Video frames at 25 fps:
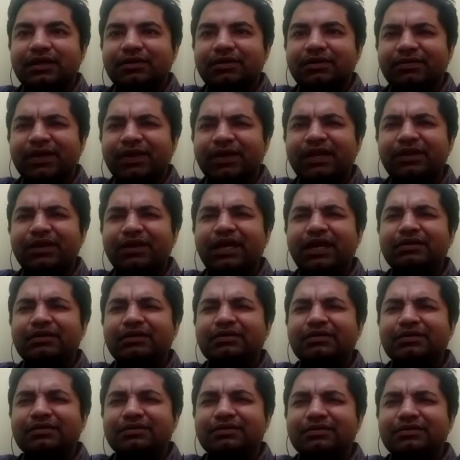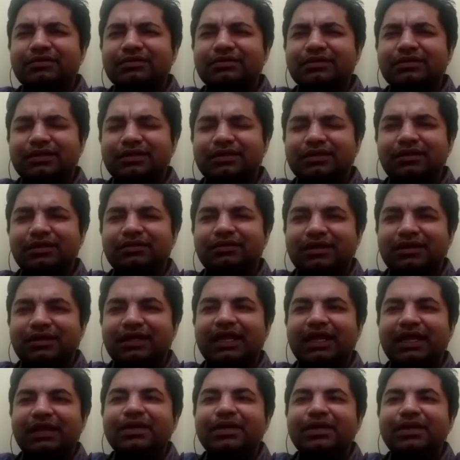where you had the
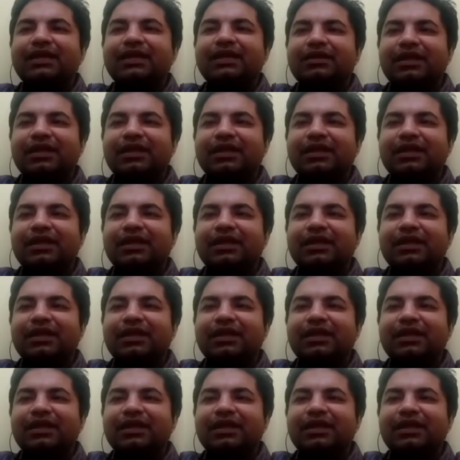cream day